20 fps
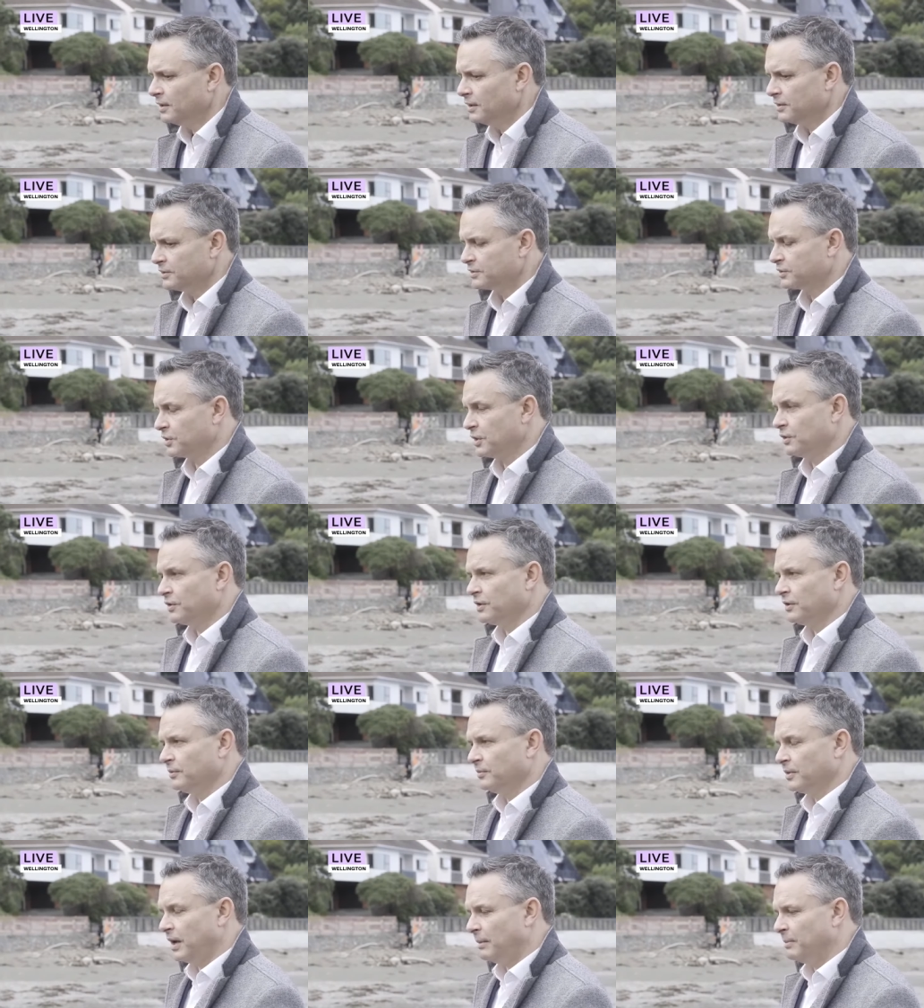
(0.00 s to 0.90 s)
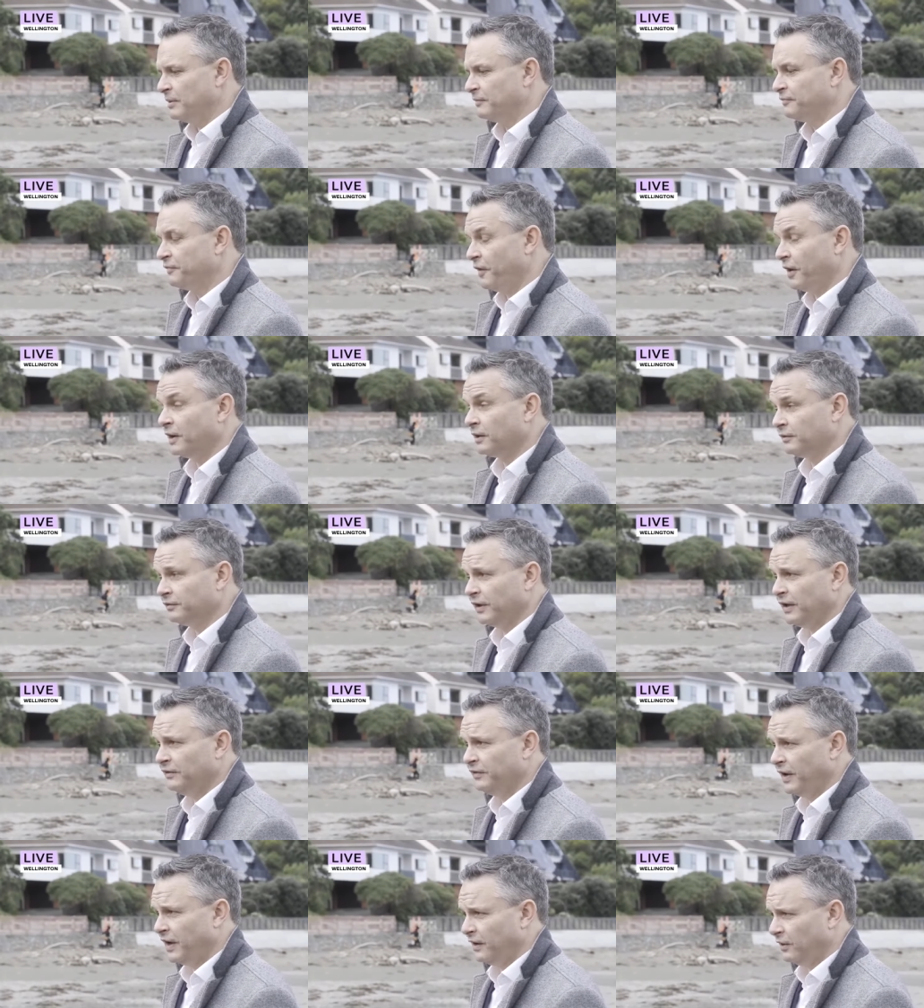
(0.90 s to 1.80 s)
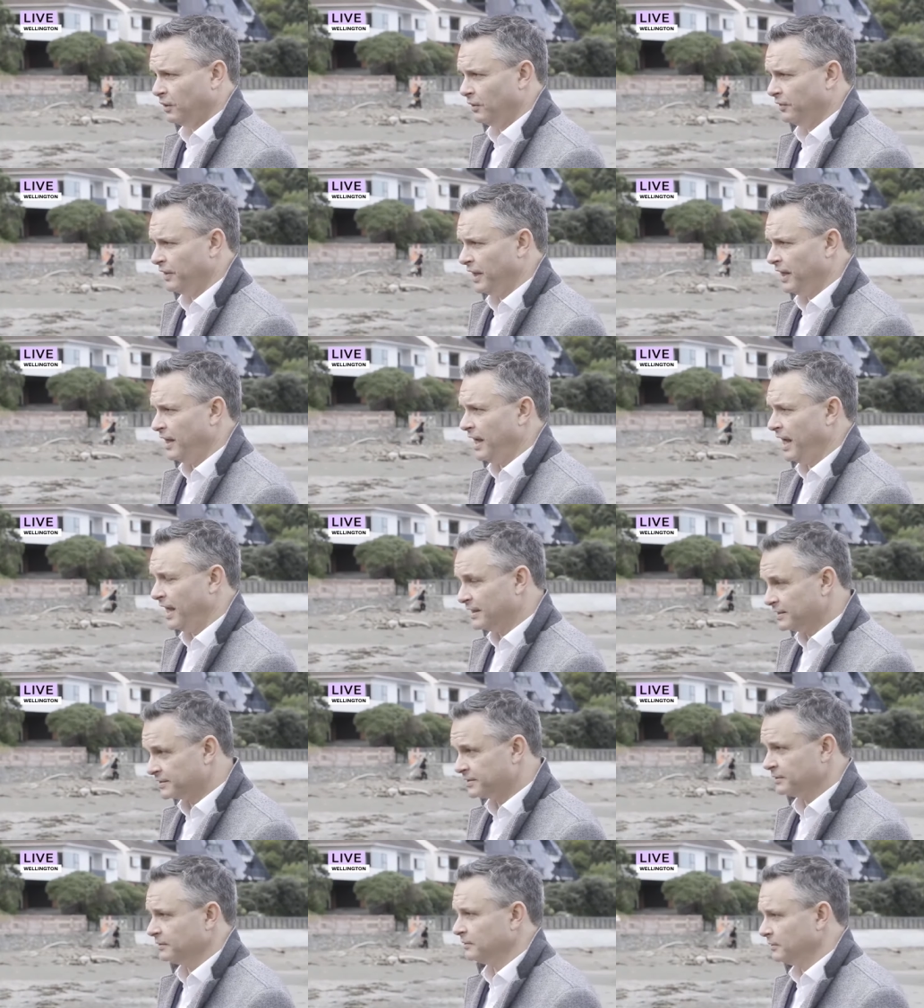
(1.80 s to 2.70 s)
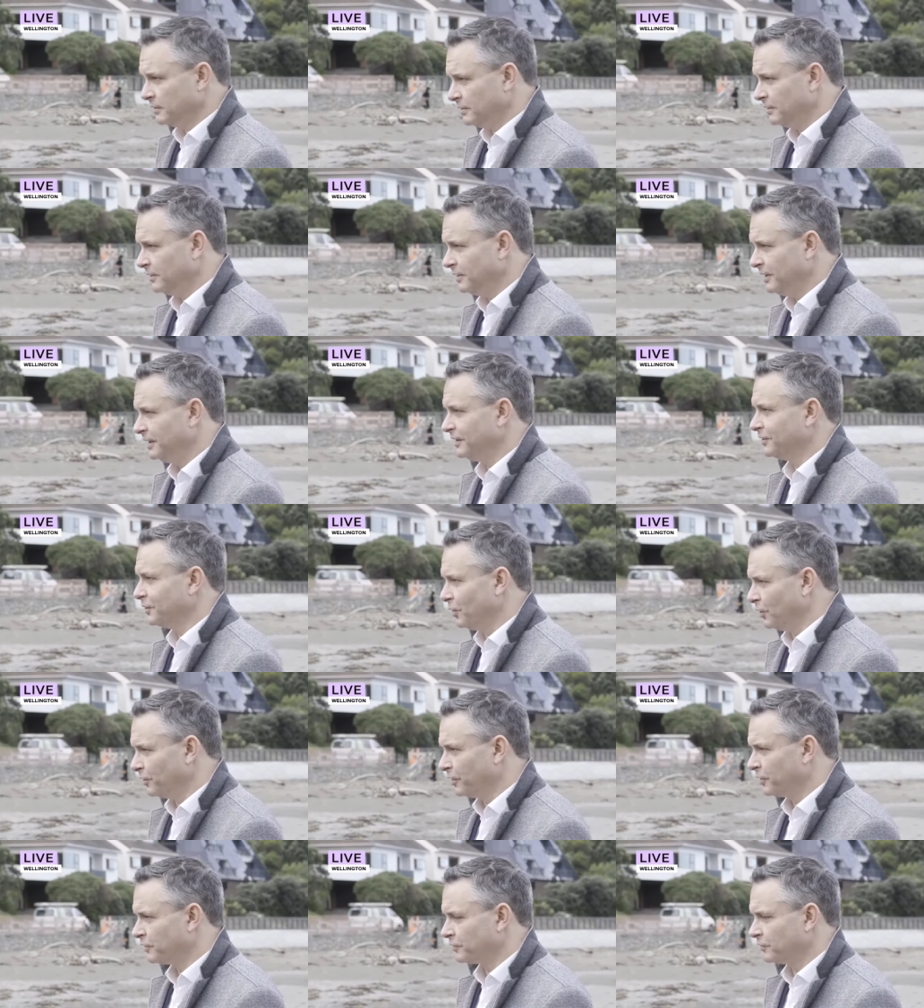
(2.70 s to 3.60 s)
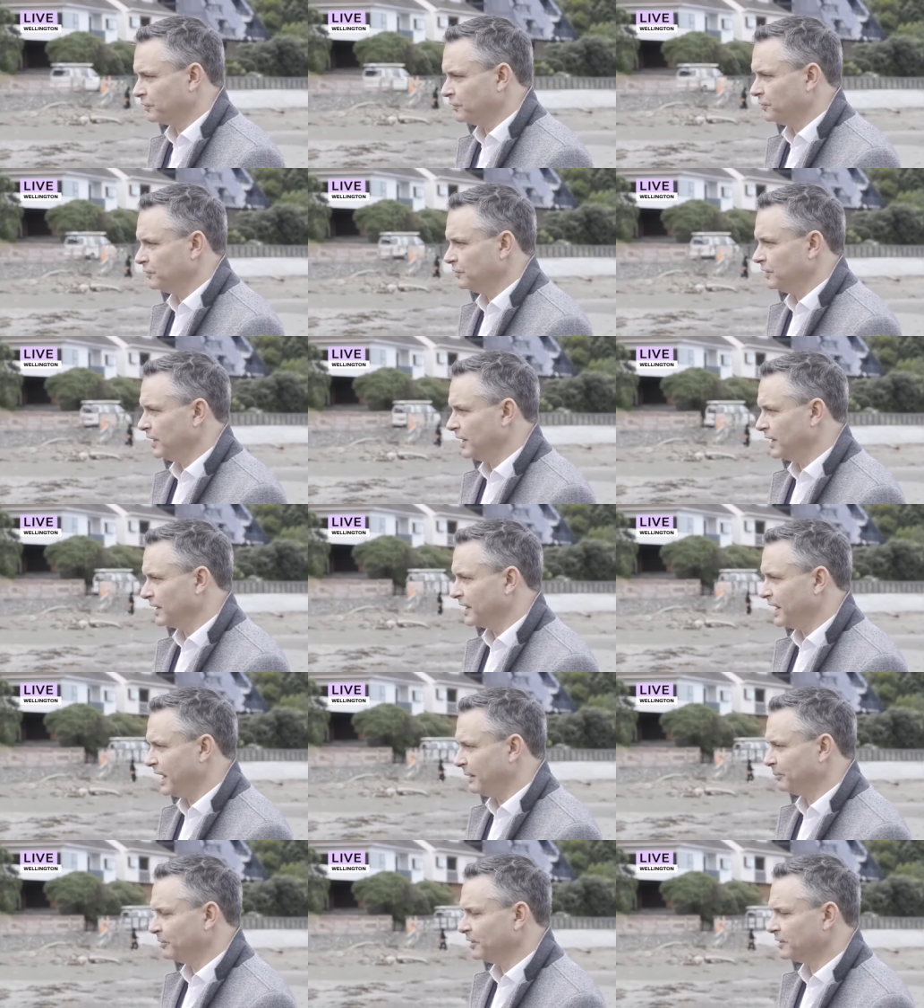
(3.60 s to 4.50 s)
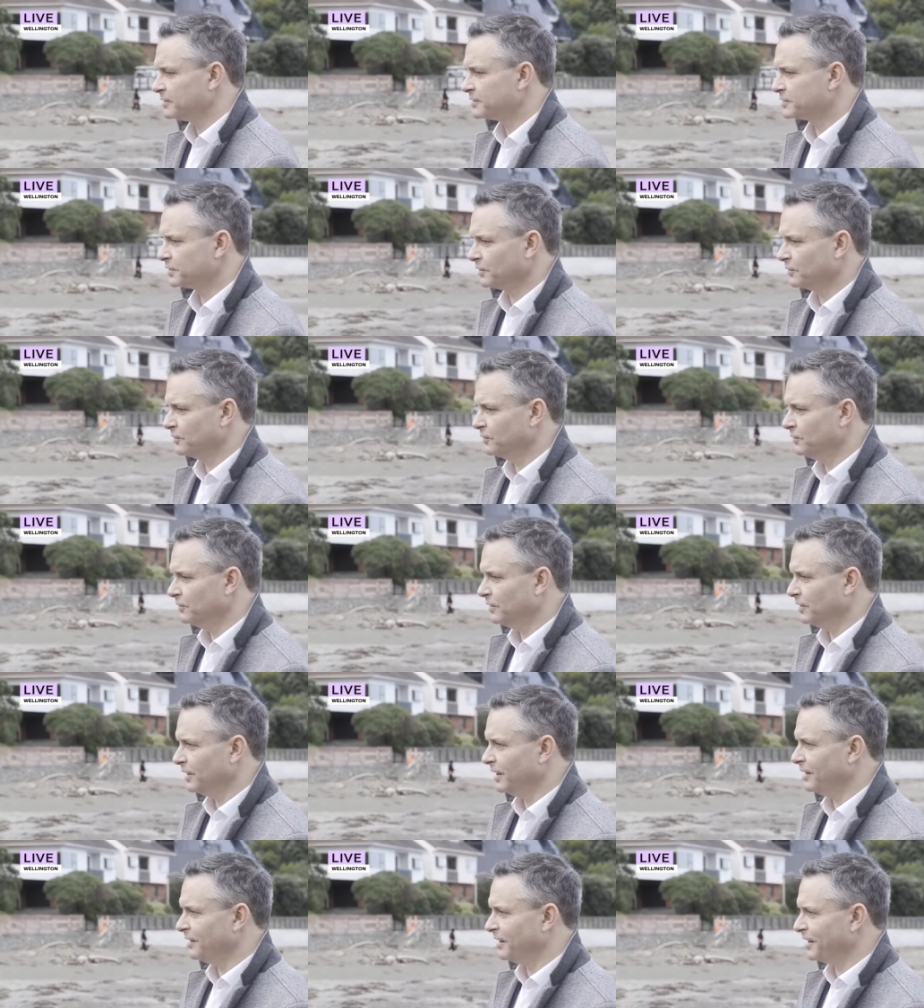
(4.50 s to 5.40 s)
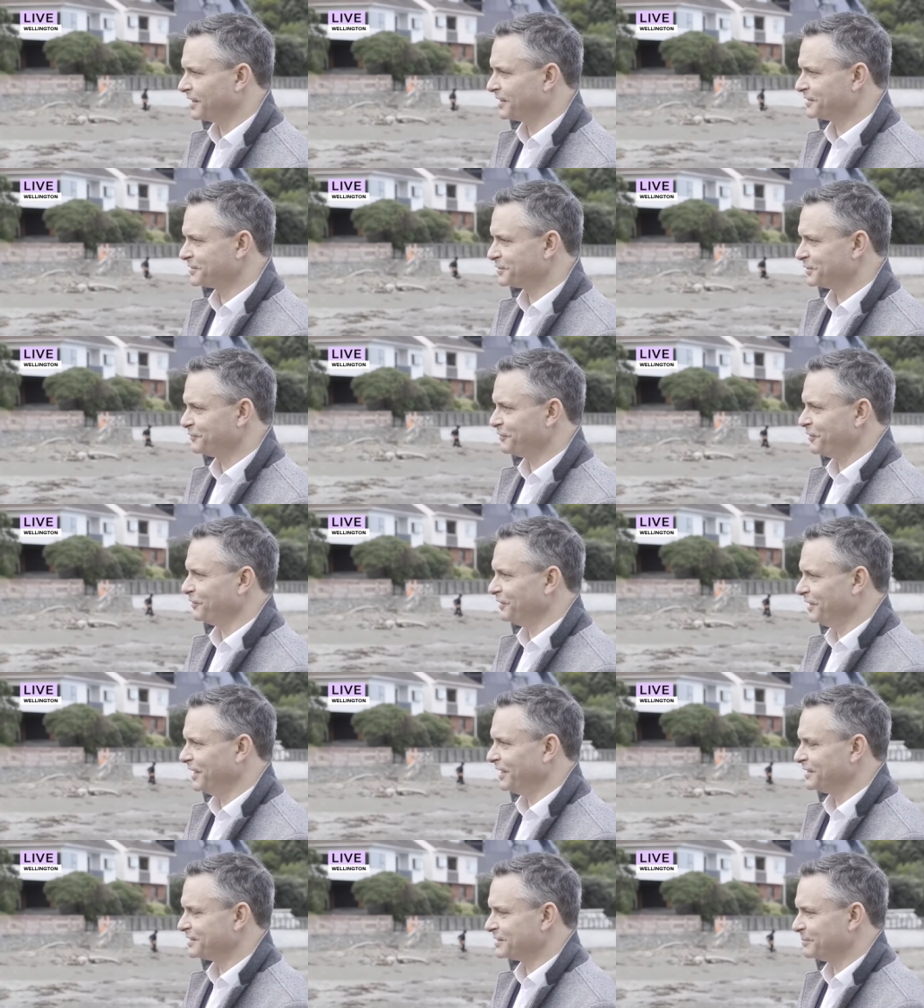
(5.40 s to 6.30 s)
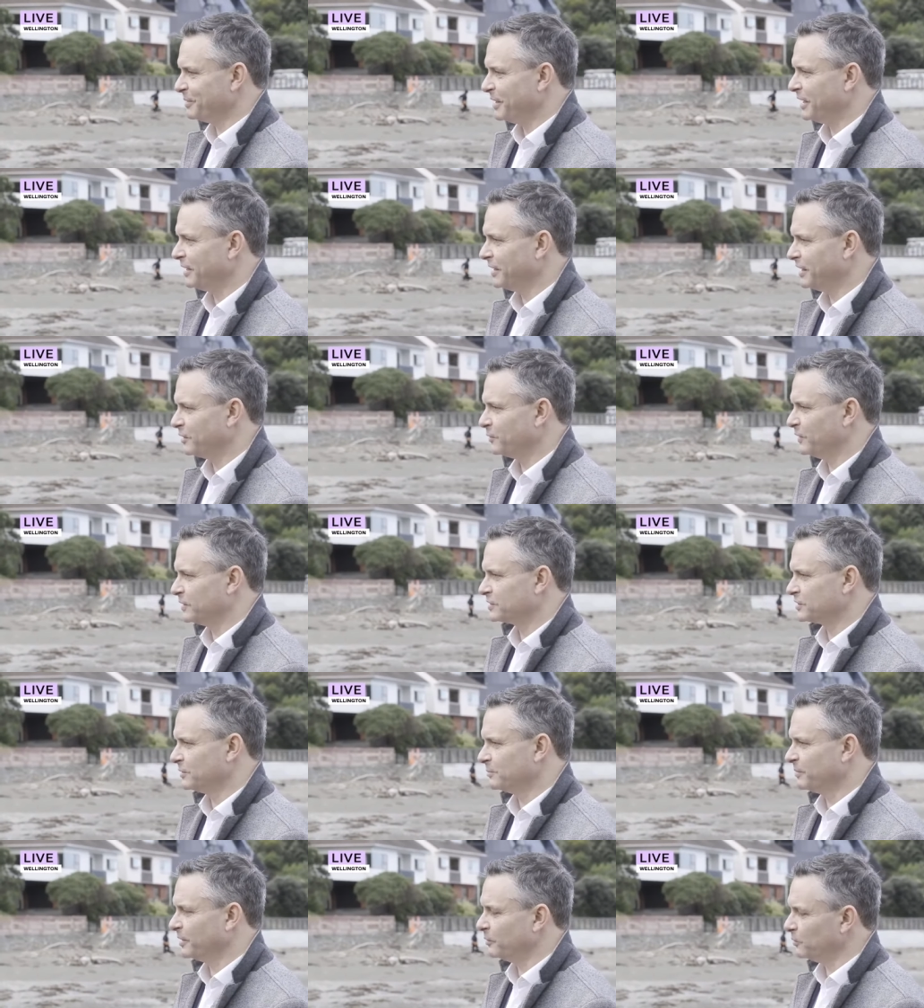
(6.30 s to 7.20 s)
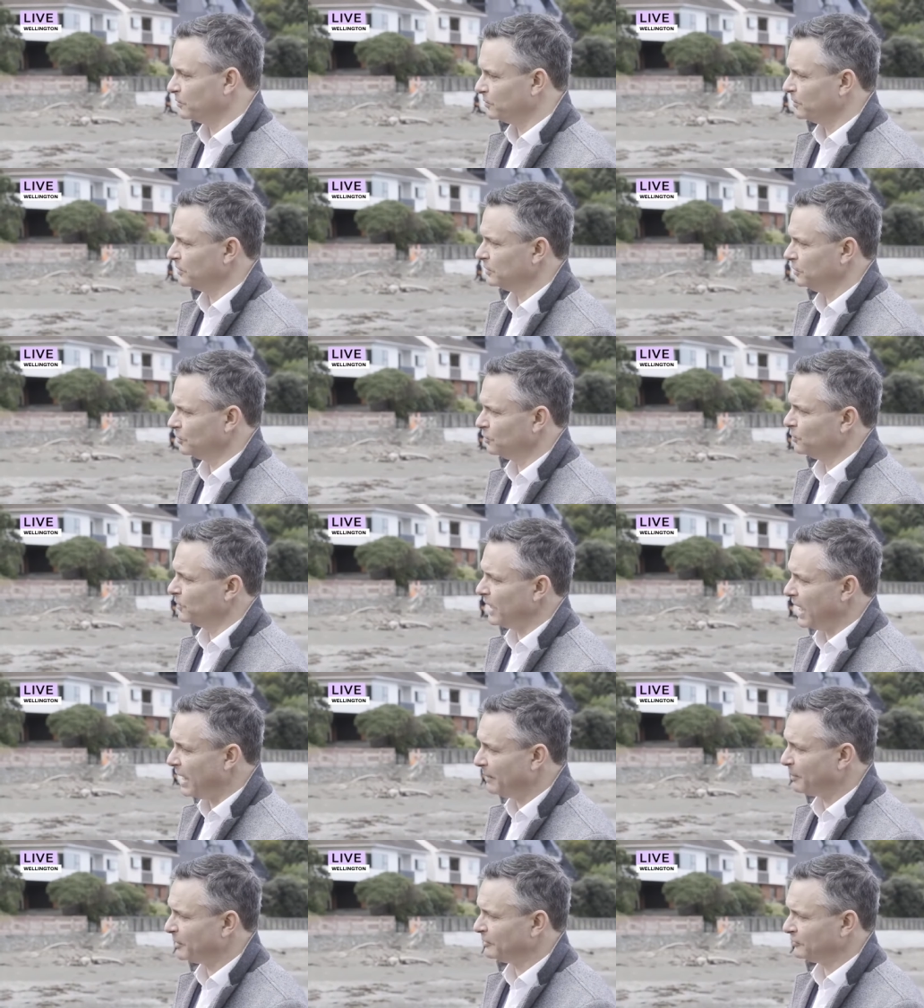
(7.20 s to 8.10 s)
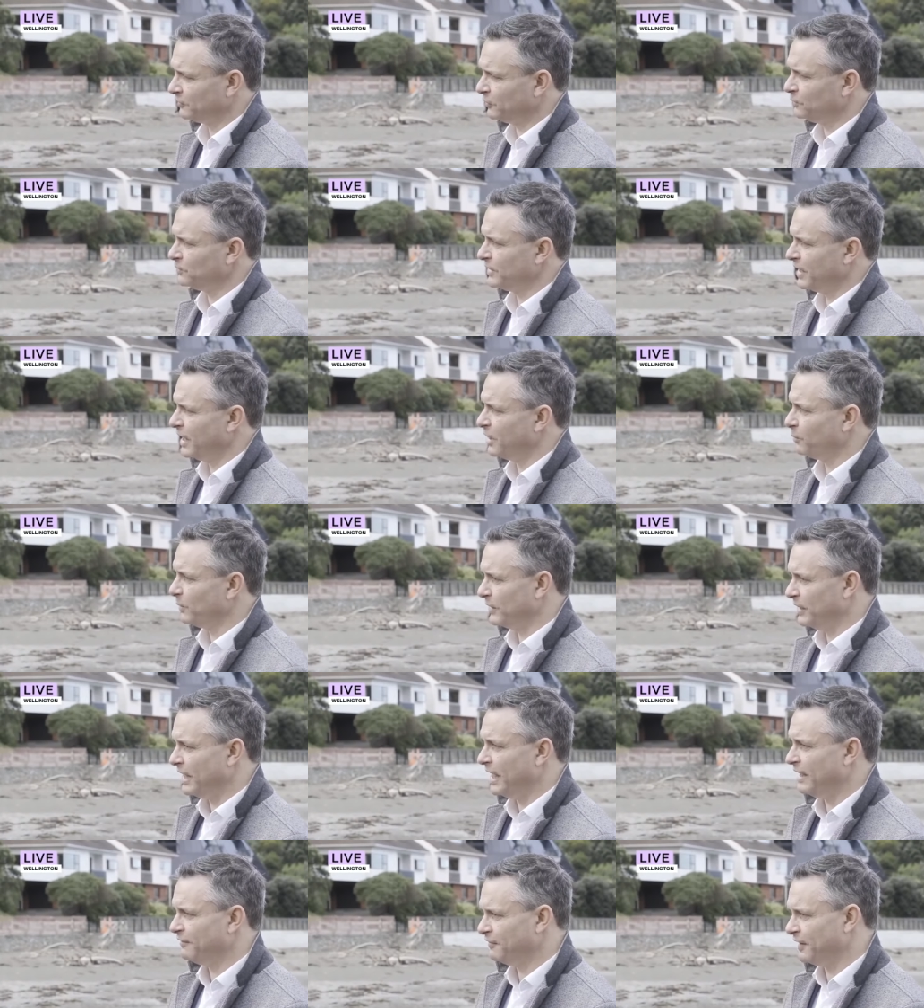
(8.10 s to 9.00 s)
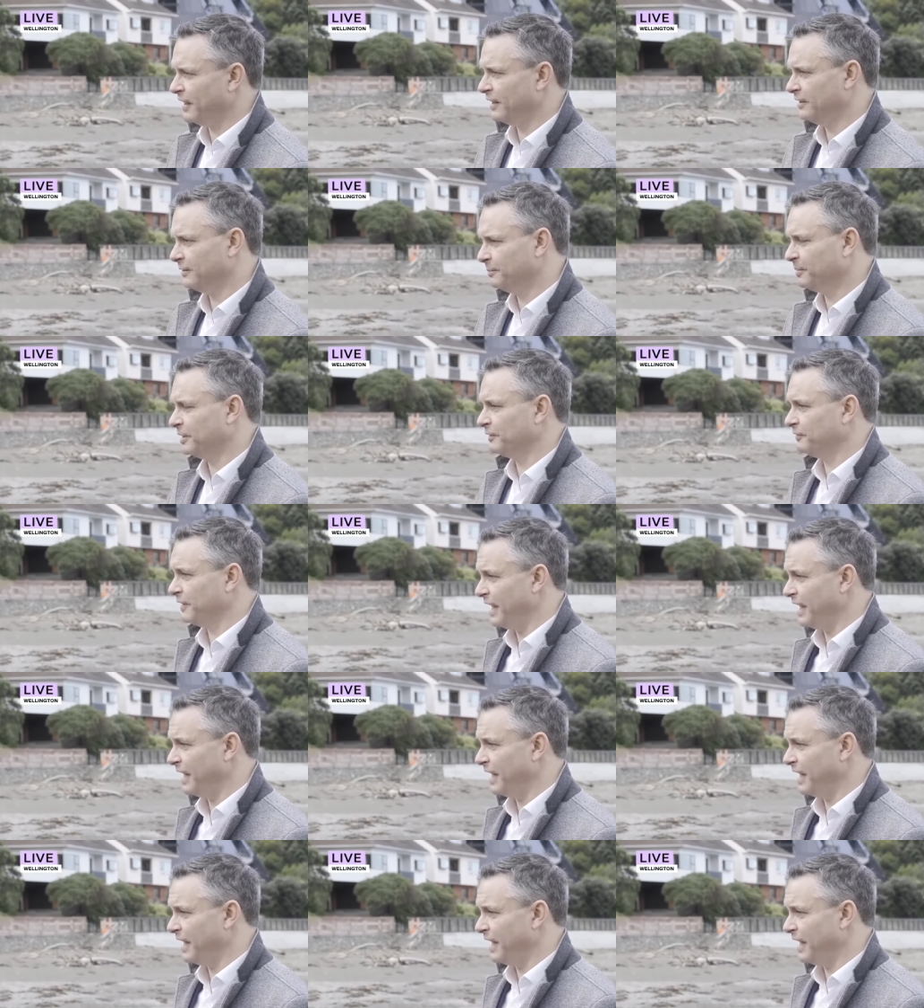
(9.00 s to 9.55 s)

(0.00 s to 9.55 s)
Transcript: so the I mean final detail on that hasn't yet gone through uh, cabinet, so uh, I can sort of only answer part of that question. But you know, up until now, we have had a bit of